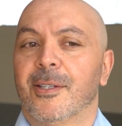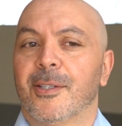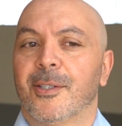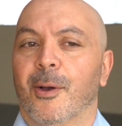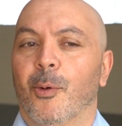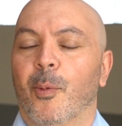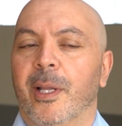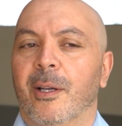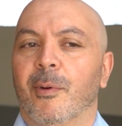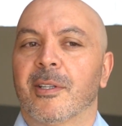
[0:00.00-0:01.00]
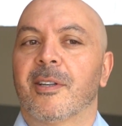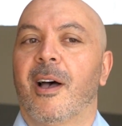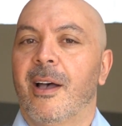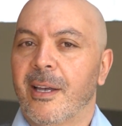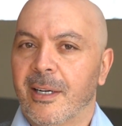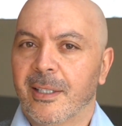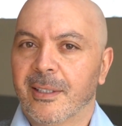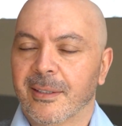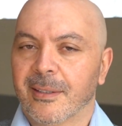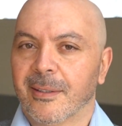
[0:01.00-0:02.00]
So when I was
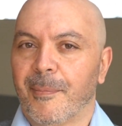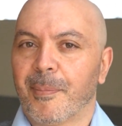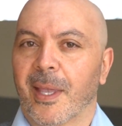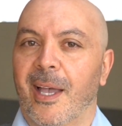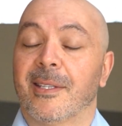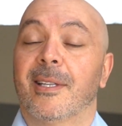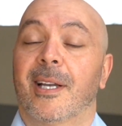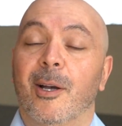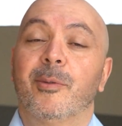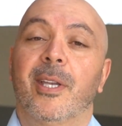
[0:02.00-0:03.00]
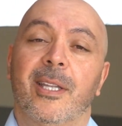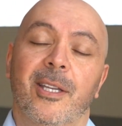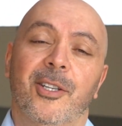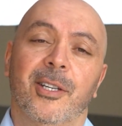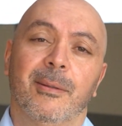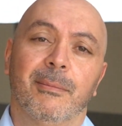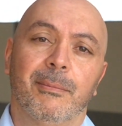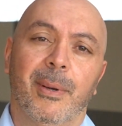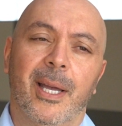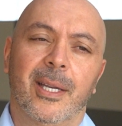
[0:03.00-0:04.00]
hired as an account
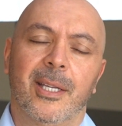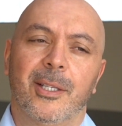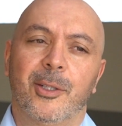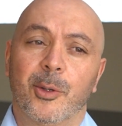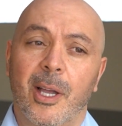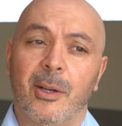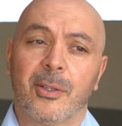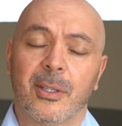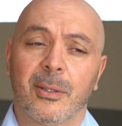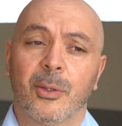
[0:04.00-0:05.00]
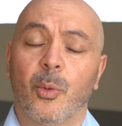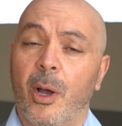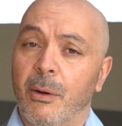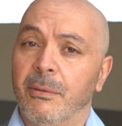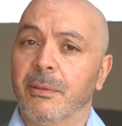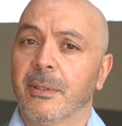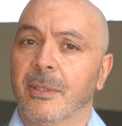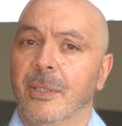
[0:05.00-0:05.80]
technician back in 2012,